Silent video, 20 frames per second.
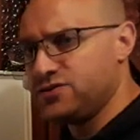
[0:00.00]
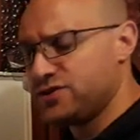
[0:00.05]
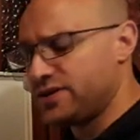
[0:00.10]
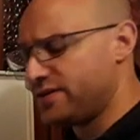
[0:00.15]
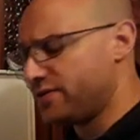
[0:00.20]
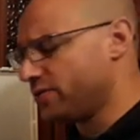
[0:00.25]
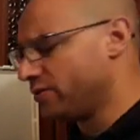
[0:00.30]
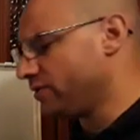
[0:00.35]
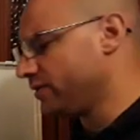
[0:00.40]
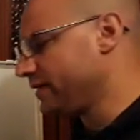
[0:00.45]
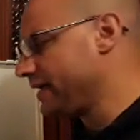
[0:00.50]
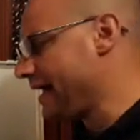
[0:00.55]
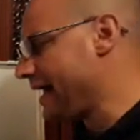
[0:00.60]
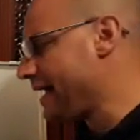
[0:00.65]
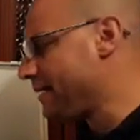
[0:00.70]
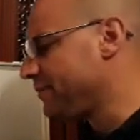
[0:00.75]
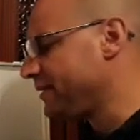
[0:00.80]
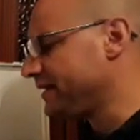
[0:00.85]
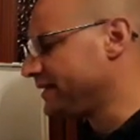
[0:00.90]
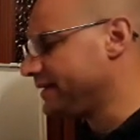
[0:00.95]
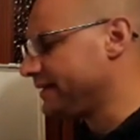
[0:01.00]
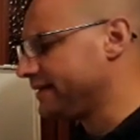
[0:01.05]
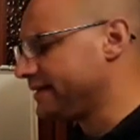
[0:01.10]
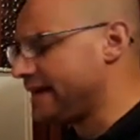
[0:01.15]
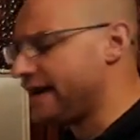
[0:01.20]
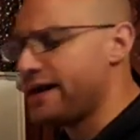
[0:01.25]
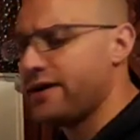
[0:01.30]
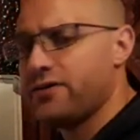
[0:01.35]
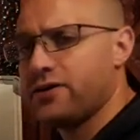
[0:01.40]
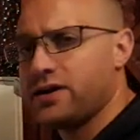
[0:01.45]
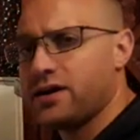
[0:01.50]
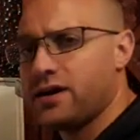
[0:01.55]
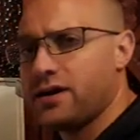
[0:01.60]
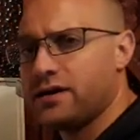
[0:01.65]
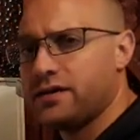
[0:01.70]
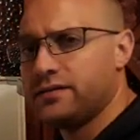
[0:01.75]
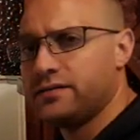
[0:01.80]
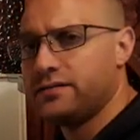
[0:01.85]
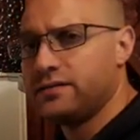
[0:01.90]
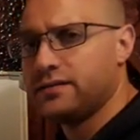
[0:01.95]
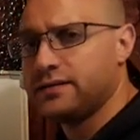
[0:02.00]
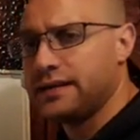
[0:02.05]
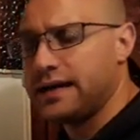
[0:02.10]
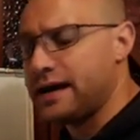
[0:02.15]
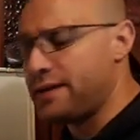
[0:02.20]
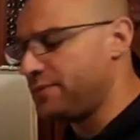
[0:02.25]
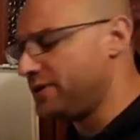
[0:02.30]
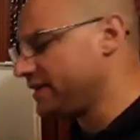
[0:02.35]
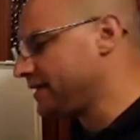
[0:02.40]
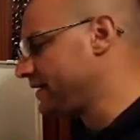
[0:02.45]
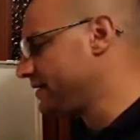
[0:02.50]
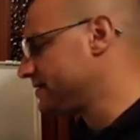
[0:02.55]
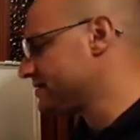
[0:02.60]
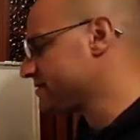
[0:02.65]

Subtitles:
general habitat area, climate, and